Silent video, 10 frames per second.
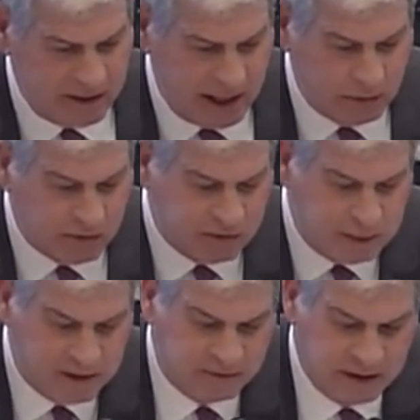I
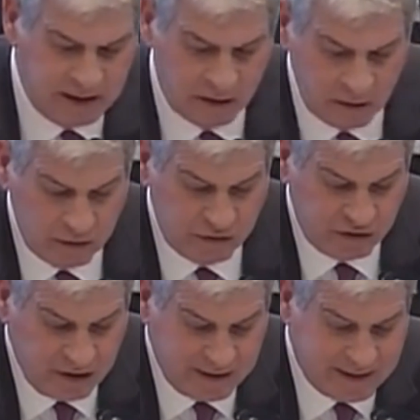respectfully
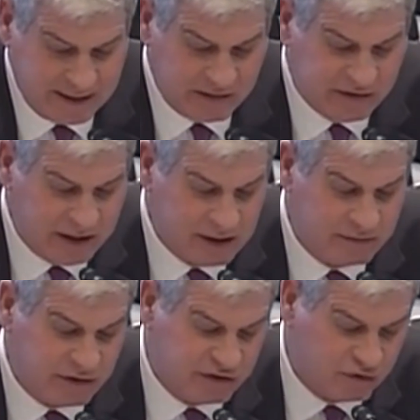urge that instead
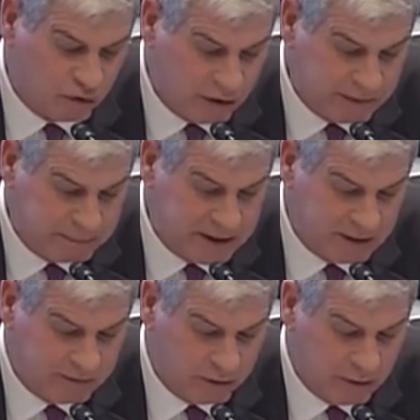of destroying
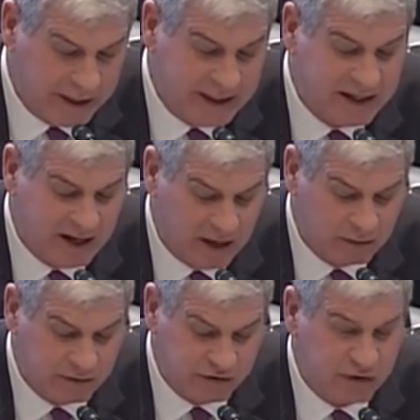PO-480,
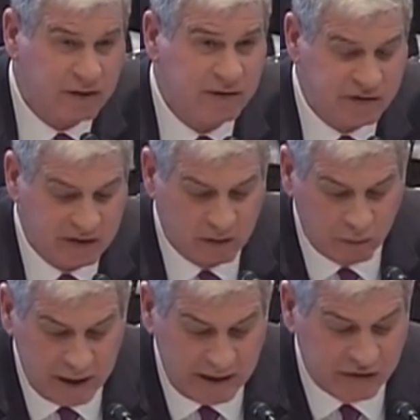Congress should consider
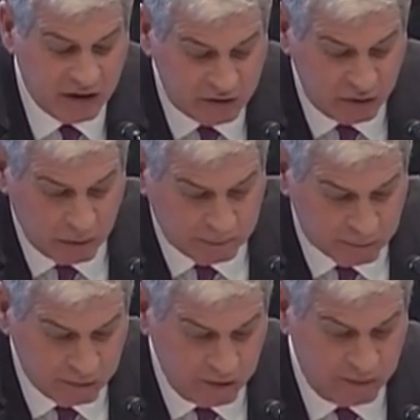ways to
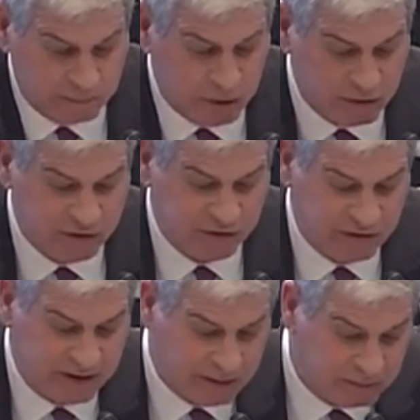improve
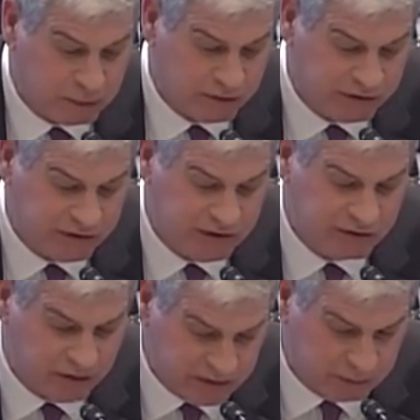the purchasing,
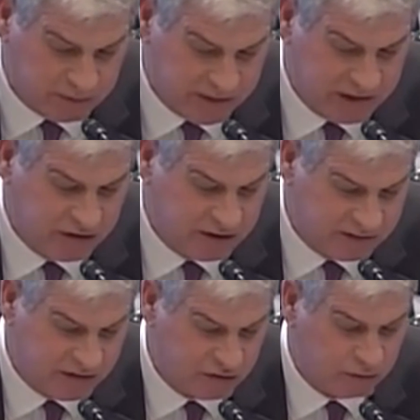transportation,
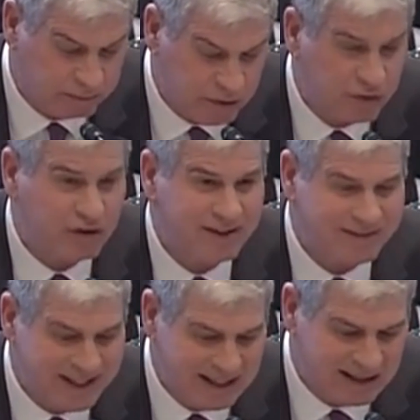and distribution
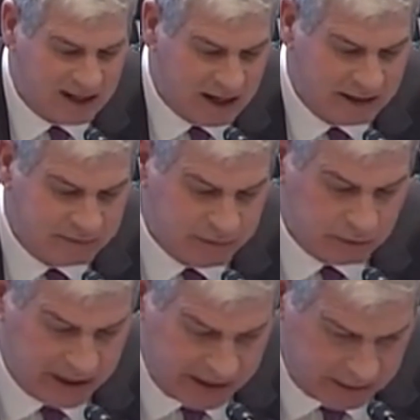of in-kind
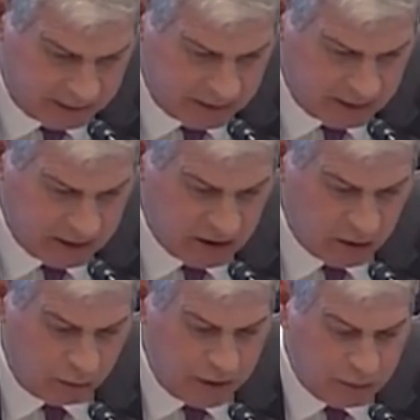food aid.
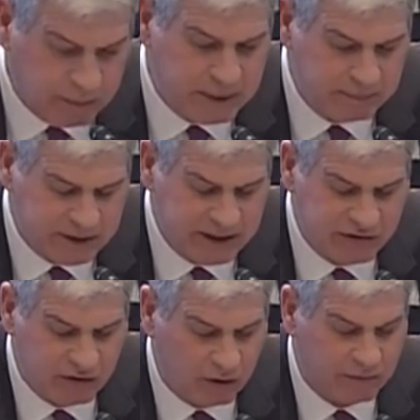We would be
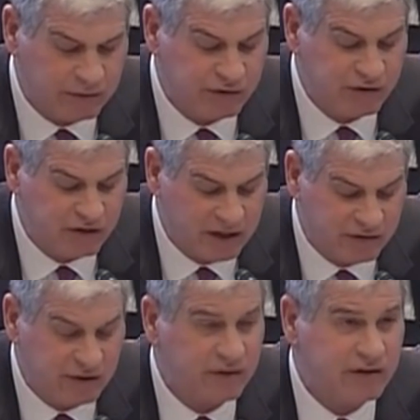pleased to offer
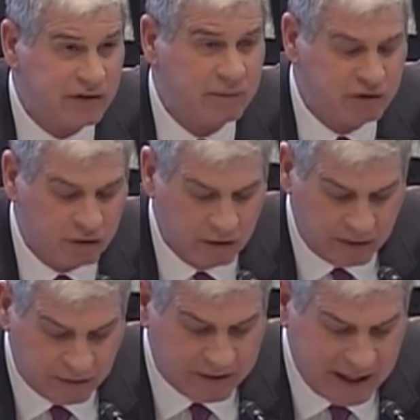suggestions, as I'm sure
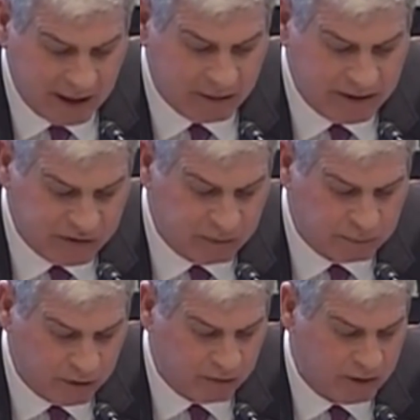other carriers and
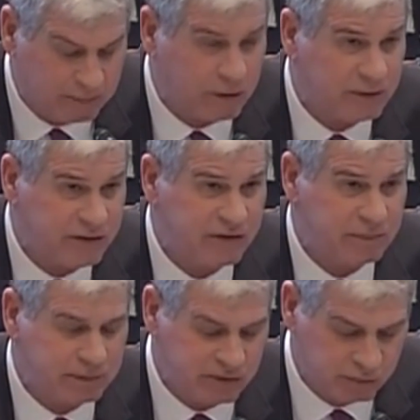program
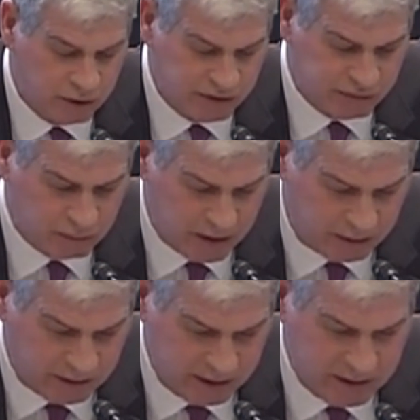participants would as
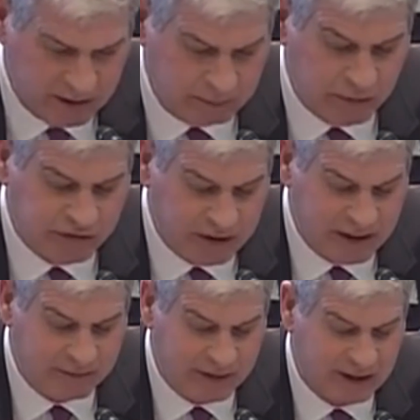well. Most of
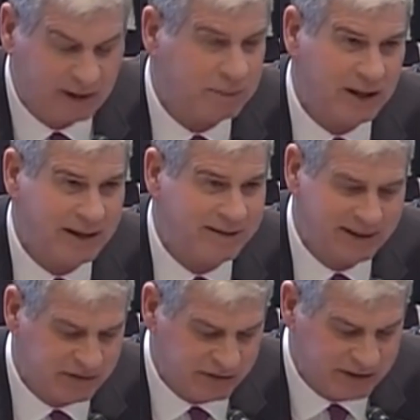the available
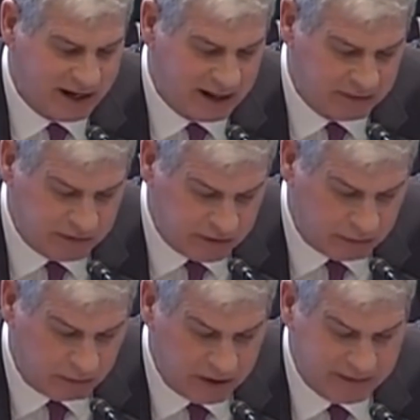ideas are not
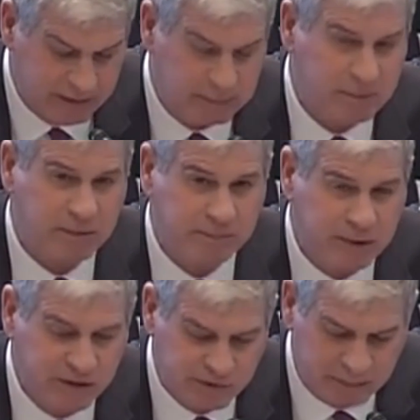new. They've been
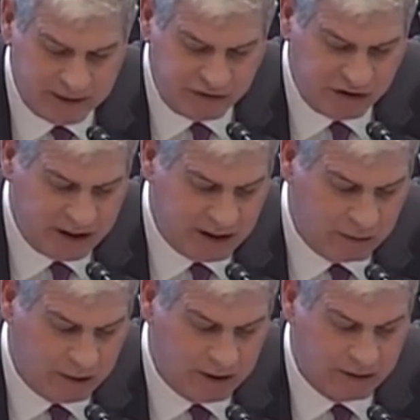proposed by
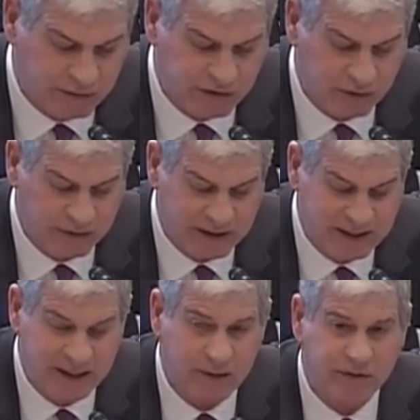GAO and others over the
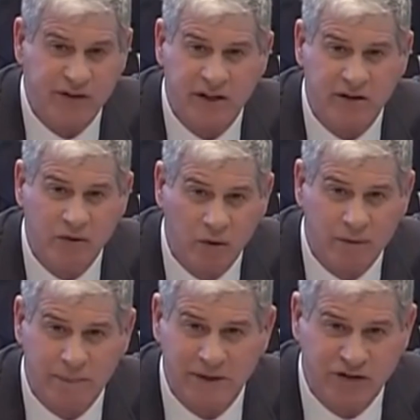years and
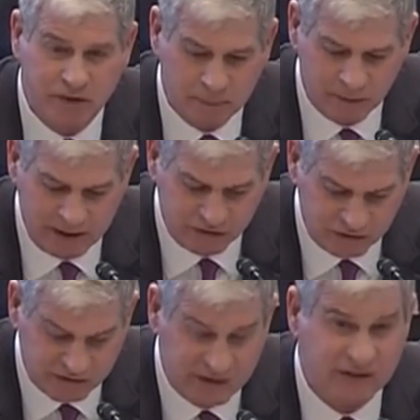ignored by shipper
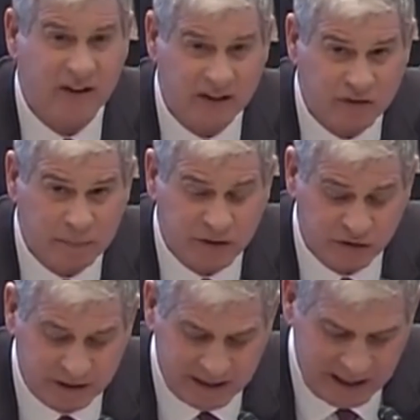agencies,
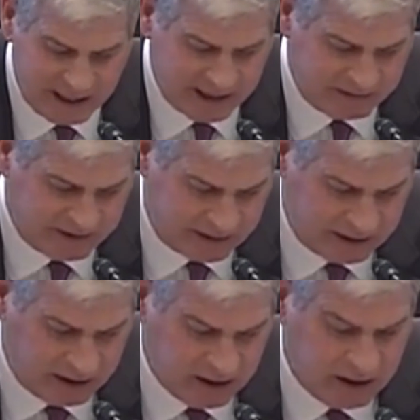especially
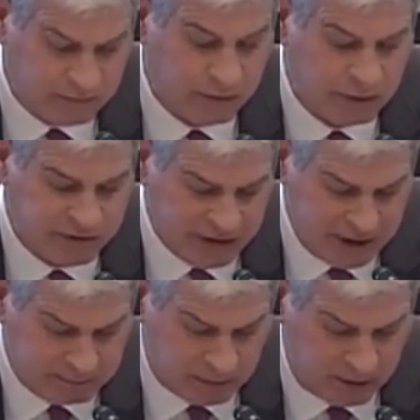AID. For
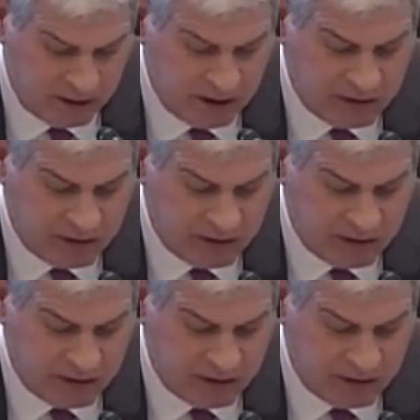example,